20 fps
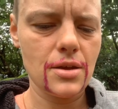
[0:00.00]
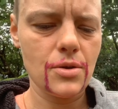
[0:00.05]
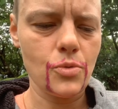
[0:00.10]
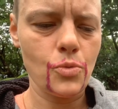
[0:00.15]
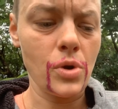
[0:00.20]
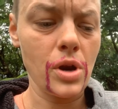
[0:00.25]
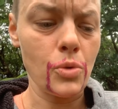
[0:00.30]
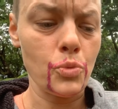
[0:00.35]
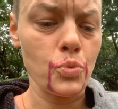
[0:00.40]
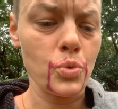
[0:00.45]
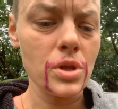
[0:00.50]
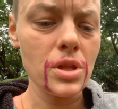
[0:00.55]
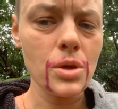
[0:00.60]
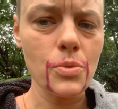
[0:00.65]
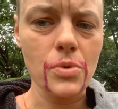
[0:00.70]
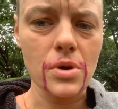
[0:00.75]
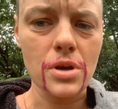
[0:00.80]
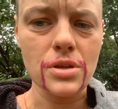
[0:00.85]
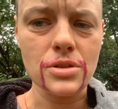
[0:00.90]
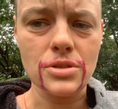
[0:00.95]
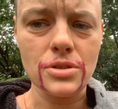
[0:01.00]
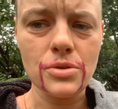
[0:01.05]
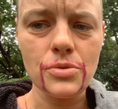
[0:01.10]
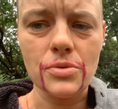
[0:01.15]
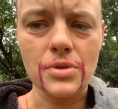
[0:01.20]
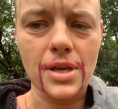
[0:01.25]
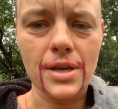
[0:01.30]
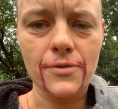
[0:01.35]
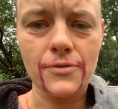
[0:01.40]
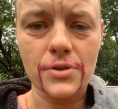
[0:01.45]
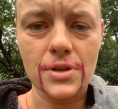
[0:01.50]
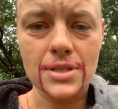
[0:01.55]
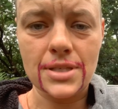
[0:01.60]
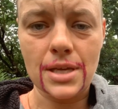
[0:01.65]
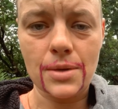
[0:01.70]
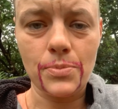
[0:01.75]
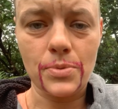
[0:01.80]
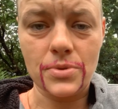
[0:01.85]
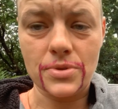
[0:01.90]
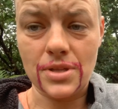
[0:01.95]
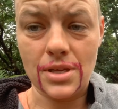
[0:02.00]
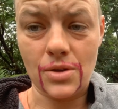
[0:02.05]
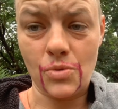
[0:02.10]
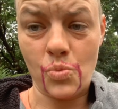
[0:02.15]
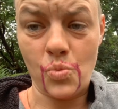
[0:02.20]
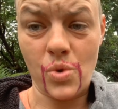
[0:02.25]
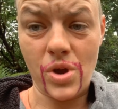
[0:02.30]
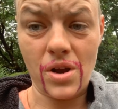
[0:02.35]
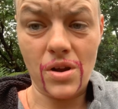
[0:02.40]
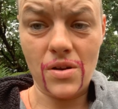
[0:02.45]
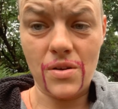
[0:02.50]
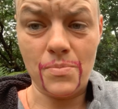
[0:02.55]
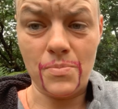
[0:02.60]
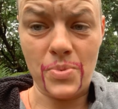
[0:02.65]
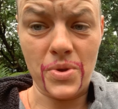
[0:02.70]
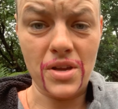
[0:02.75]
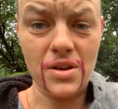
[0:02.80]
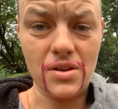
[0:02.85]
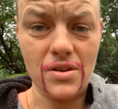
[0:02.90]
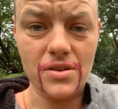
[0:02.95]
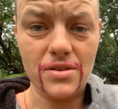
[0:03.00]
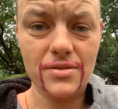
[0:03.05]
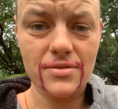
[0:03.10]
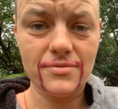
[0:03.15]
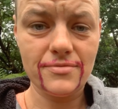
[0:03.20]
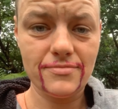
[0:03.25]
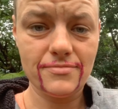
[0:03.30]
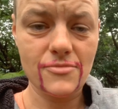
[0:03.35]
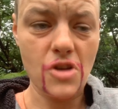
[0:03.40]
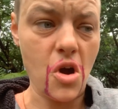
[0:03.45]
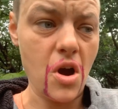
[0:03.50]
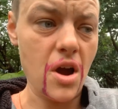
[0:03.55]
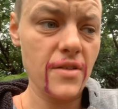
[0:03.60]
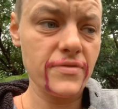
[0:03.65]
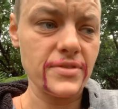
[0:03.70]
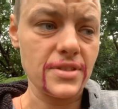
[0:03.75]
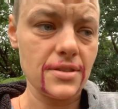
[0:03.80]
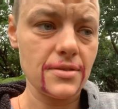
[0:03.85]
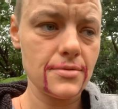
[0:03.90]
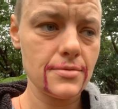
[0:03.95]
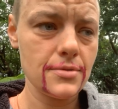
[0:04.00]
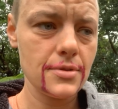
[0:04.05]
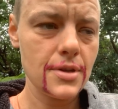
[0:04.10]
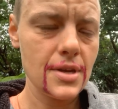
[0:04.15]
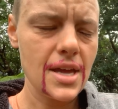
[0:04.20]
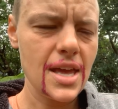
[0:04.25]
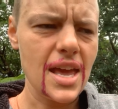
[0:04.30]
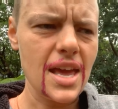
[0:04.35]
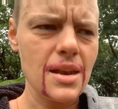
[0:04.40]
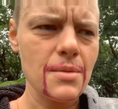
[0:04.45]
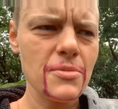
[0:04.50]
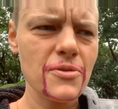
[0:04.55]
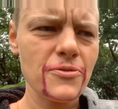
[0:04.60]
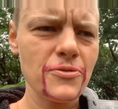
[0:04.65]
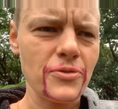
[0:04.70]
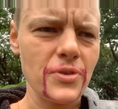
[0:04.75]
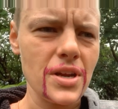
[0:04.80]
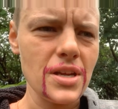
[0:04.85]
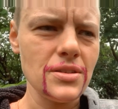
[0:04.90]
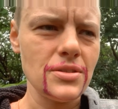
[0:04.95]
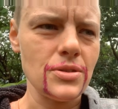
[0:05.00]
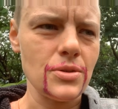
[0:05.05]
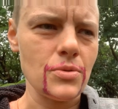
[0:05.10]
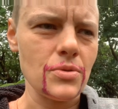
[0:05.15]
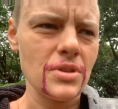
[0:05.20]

what I really want to do, like, for example, is like wear a beard often, and I'm afraid to.